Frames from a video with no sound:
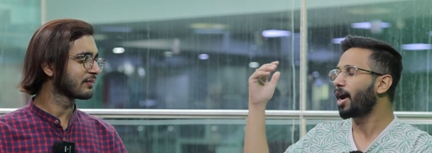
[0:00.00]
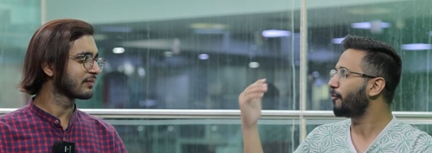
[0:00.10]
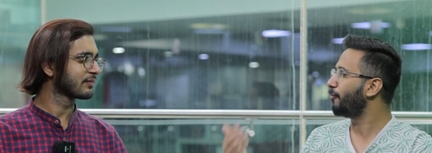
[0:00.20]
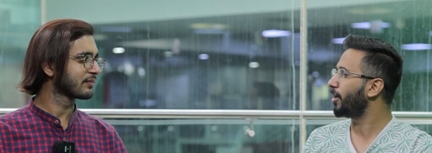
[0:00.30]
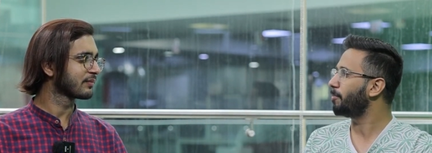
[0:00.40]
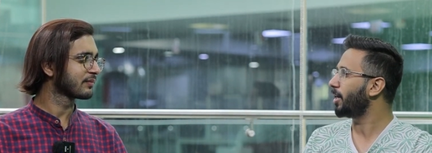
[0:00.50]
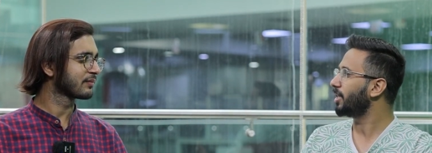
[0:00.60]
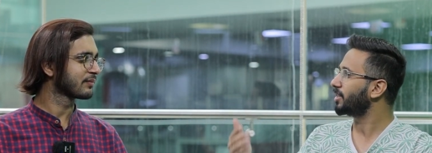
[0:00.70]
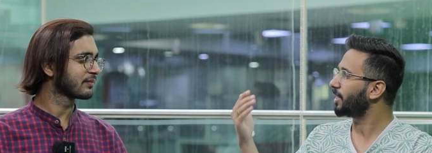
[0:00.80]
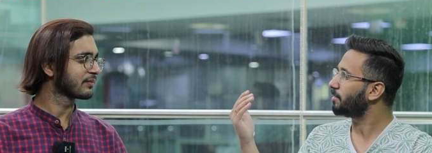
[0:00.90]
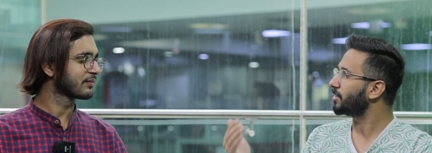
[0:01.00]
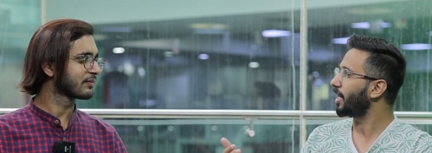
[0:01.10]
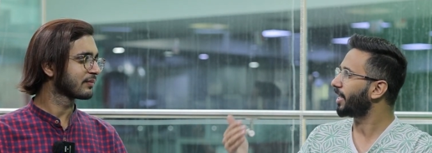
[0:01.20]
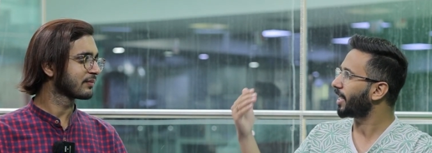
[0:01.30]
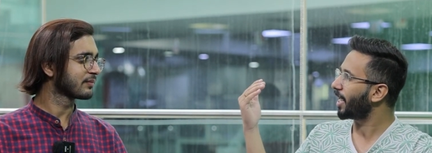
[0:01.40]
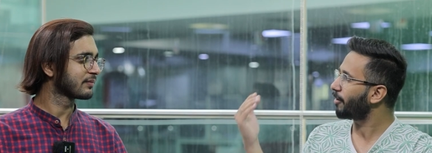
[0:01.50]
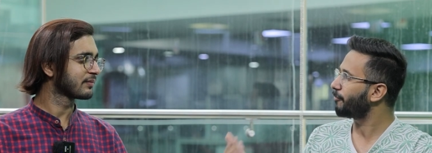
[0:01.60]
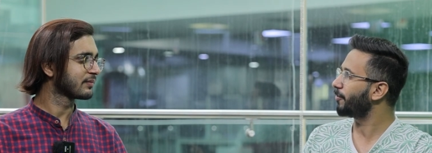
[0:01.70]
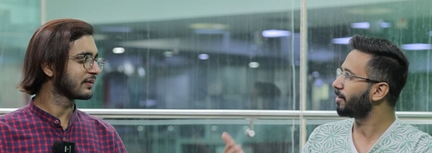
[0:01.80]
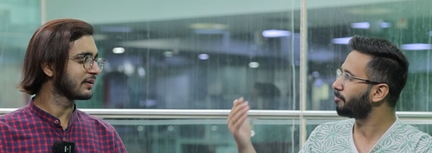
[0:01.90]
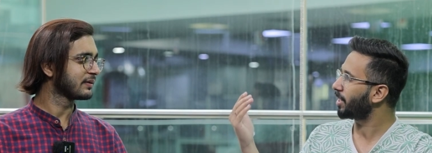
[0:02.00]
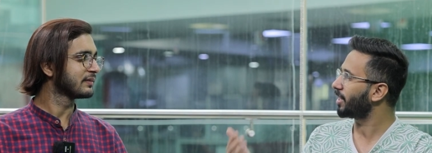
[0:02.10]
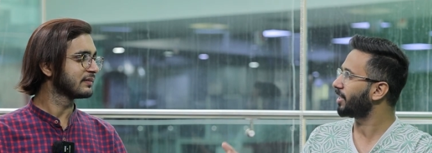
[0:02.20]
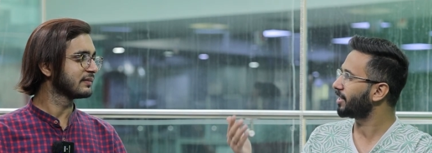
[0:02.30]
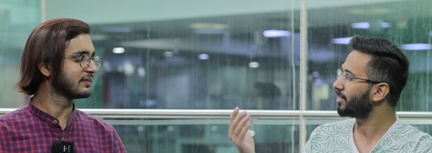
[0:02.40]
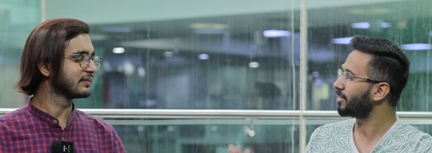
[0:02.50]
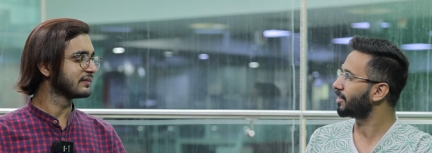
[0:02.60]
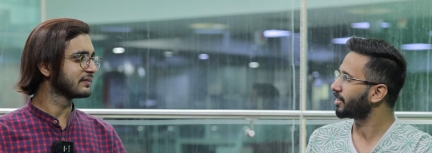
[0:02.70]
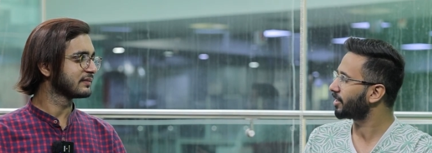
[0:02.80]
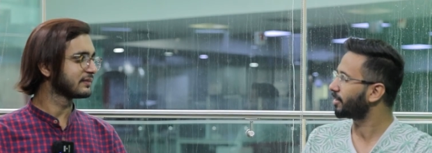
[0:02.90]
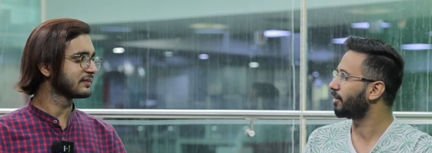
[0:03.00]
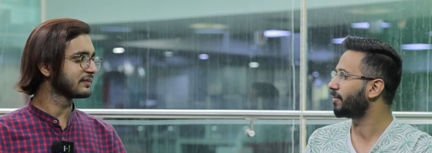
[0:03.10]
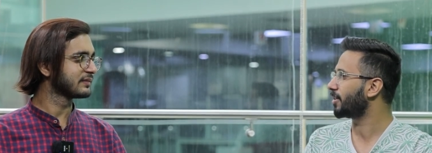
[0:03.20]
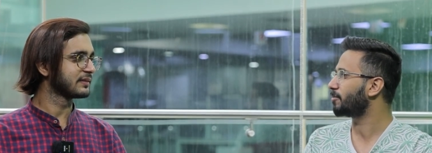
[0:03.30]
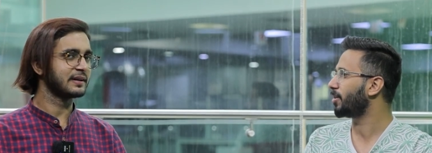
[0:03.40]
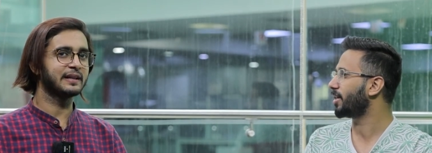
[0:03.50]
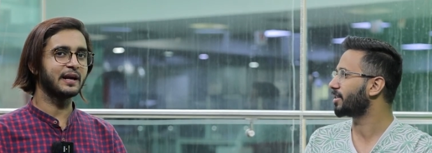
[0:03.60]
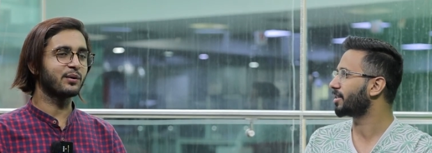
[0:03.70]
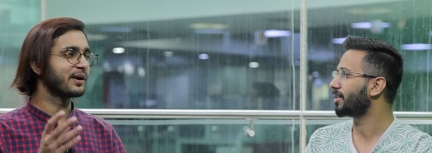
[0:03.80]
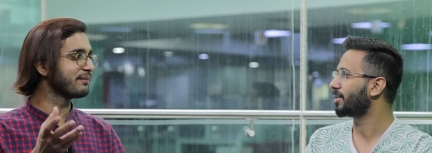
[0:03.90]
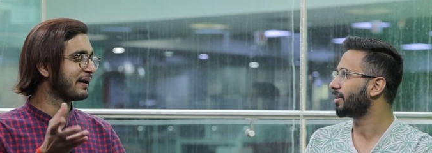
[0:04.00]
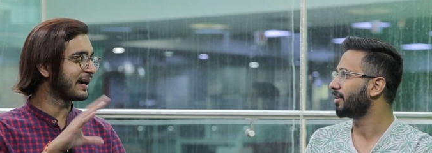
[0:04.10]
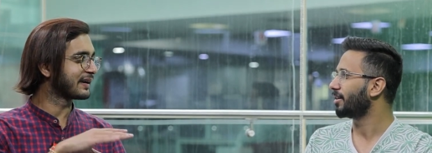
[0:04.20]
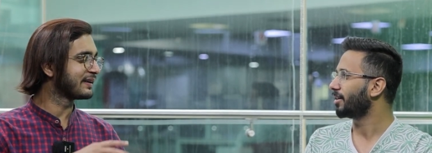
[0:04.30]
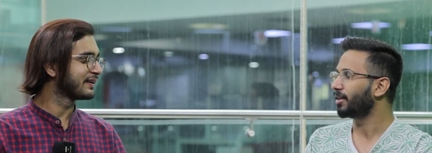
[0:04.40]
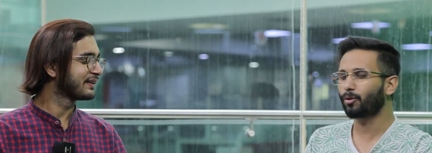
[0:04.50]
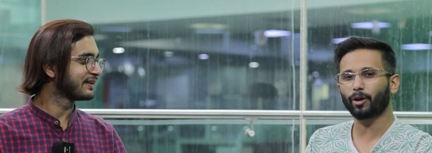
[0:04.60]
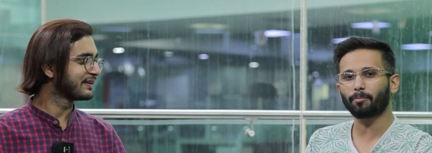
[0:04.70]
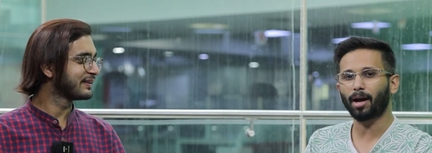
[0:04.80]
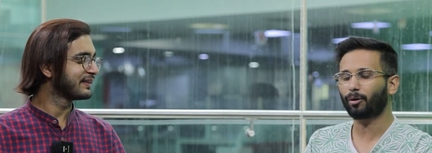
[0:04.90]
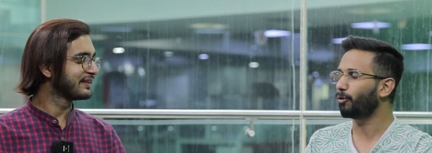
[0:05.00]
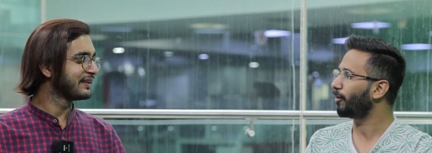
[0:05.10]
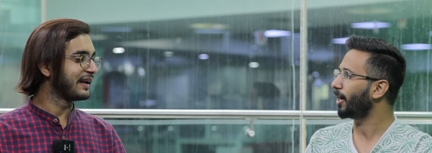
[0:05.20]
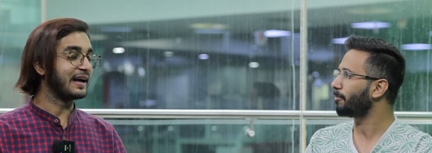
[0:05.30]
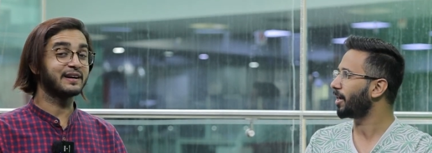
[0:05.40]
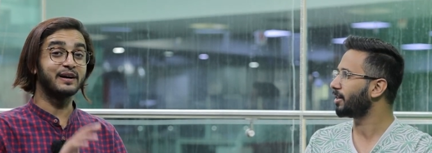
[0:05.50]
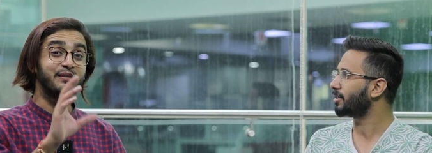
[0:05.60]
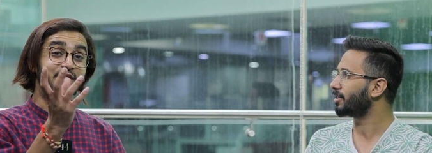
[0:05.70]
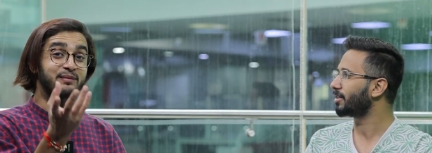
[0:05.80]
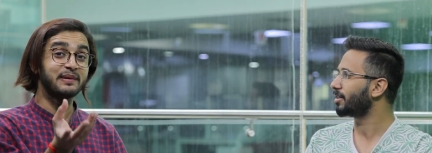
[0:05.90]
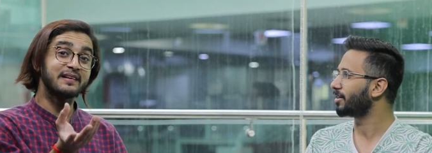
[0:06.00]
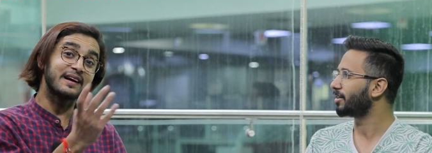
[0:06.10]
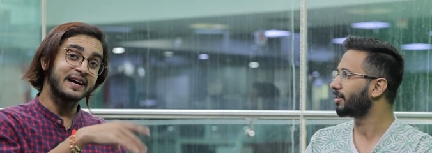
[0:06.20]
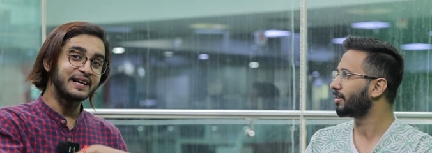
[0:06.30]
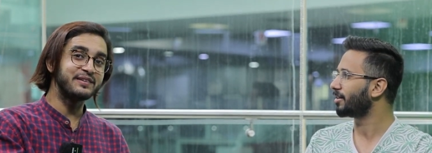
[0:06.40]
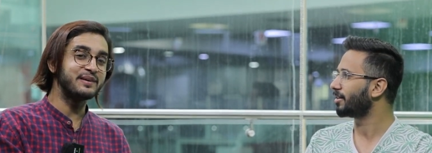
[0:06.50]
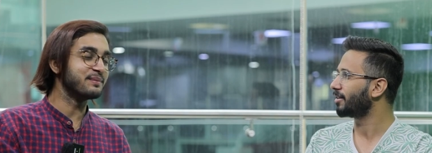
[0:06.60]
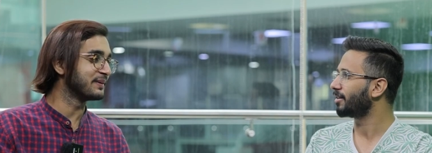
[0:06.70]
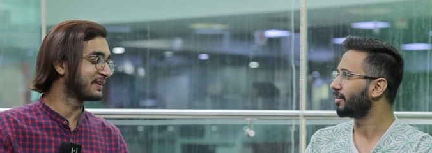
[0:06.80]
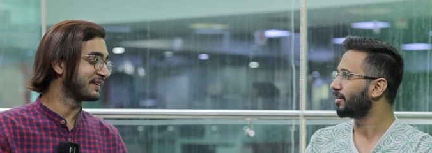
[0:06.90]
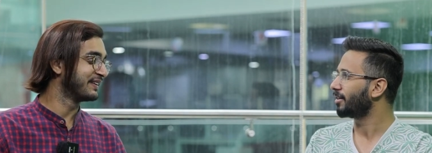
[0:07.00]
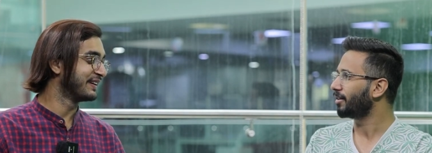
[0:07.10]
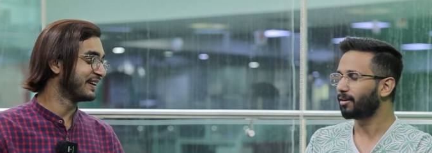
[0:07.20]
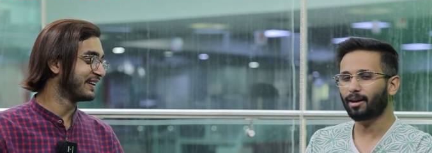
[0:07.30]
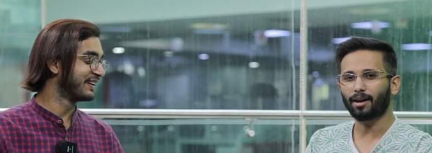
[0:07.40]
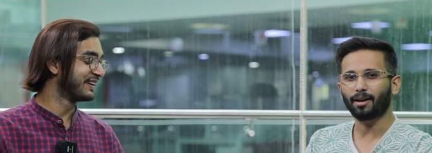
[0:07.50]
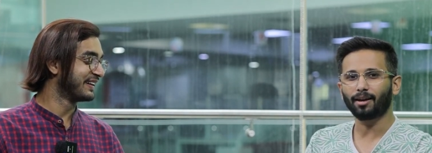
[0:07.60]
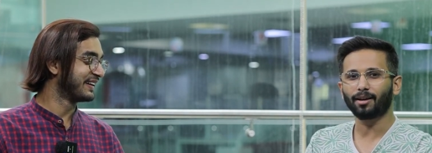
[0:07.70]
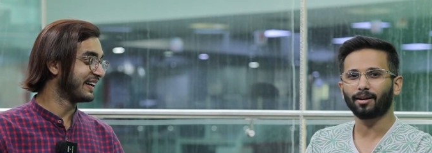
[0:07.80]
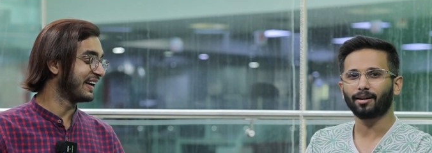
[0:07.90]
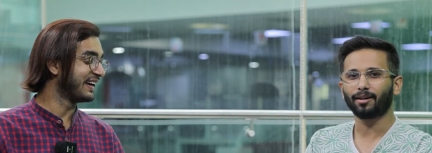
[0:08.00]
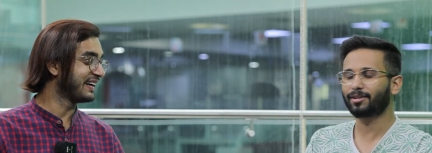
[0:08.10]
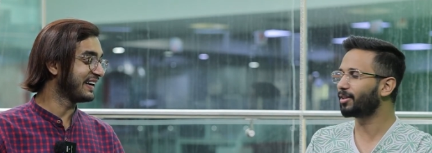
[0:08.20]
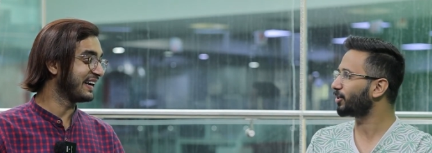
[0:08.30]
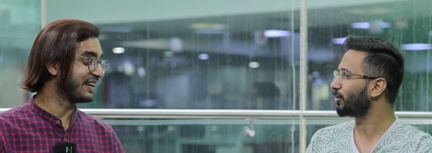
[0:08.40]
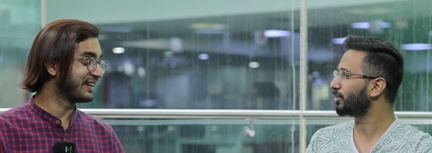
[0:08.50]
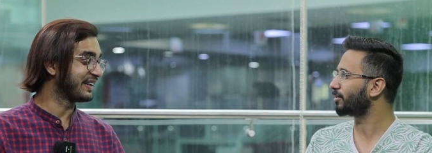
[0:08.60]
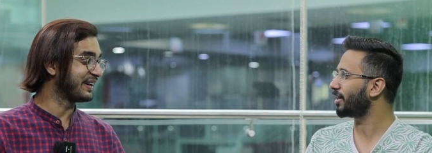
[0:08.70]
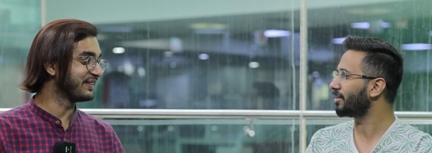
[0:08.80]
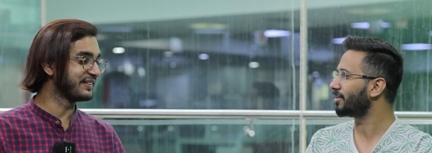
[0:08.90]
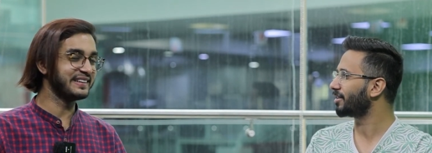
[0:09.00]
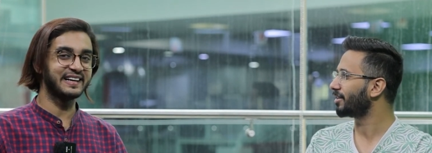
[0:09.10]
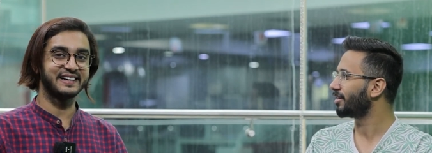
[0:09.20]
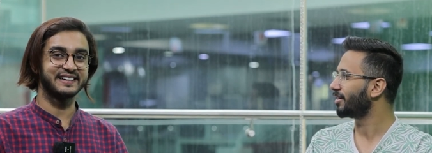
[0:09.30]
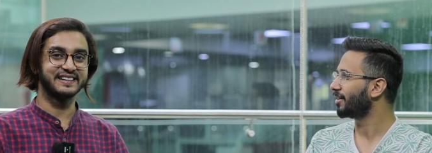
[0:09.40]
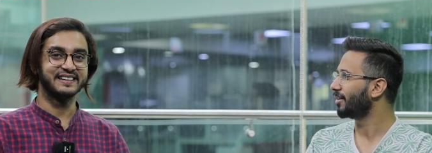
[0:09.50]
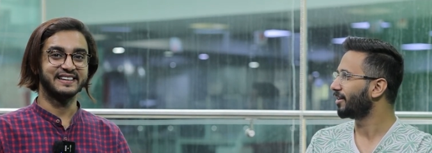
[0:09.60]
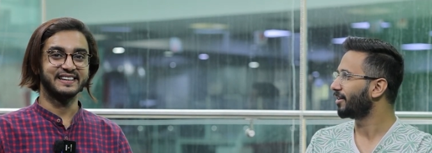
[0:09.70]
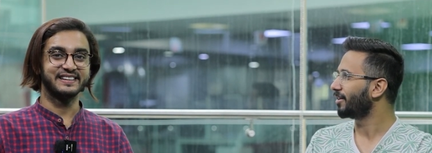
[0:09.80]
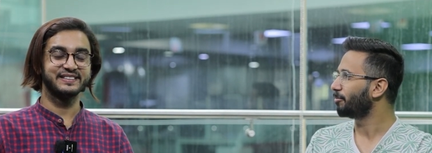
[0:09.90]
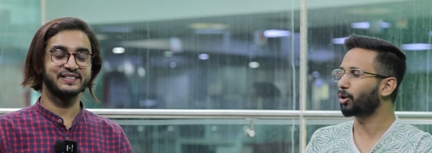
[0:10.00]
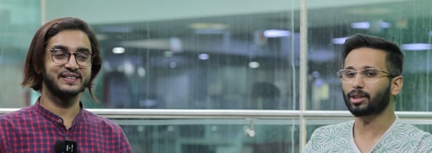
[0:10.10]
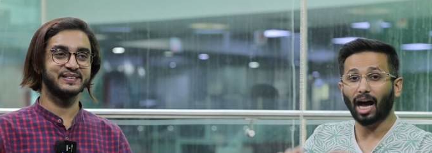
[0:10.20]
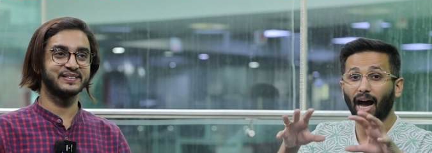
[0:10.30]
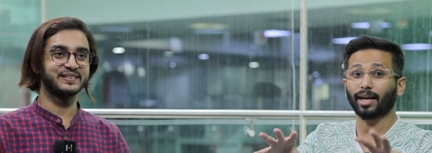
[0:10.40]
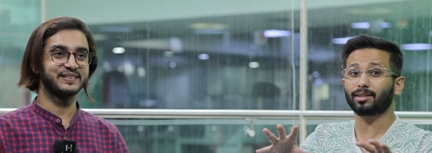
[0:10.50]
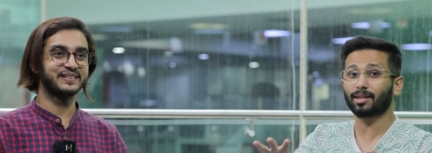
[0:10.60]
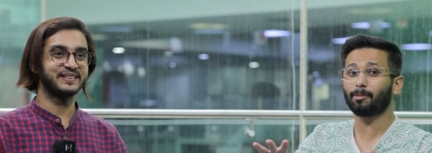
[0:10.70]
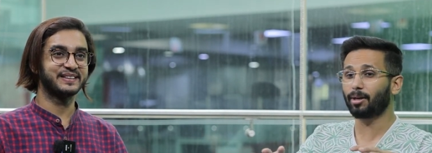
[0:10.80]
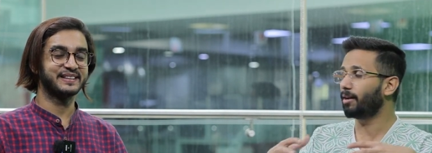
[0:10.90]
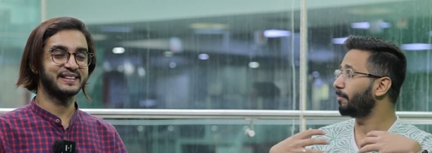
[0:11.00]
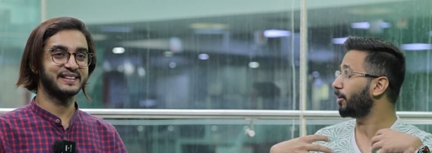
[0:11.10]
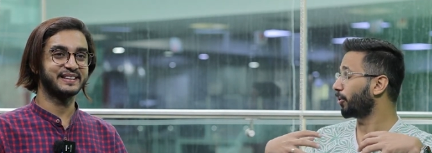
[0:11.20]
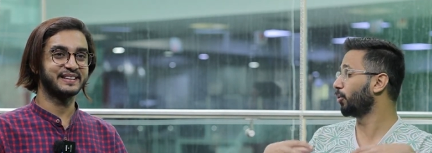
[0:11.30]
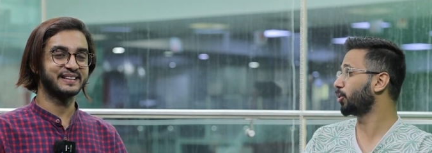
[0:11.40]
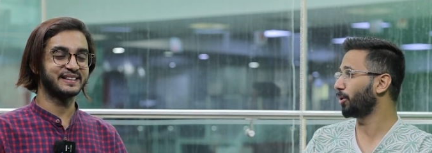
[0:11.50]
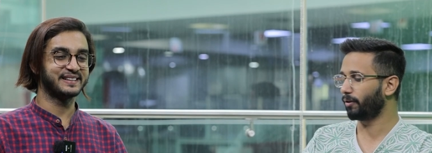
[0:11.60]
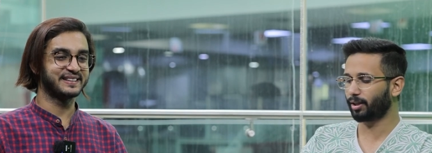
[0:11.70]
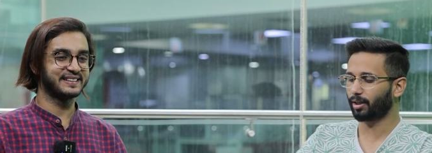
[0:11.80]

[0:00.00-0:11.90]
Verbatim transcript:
Speaker 1: everybody seems like everybody mm. is ditching curved displays. They're going back. They're going back to flat and panels. curved
Speaker 2: displays are getting cheaper.
Speaker 1: Yeah, it's ah, just so strange. Can you see that? Because so, I still believe I'm a huge believer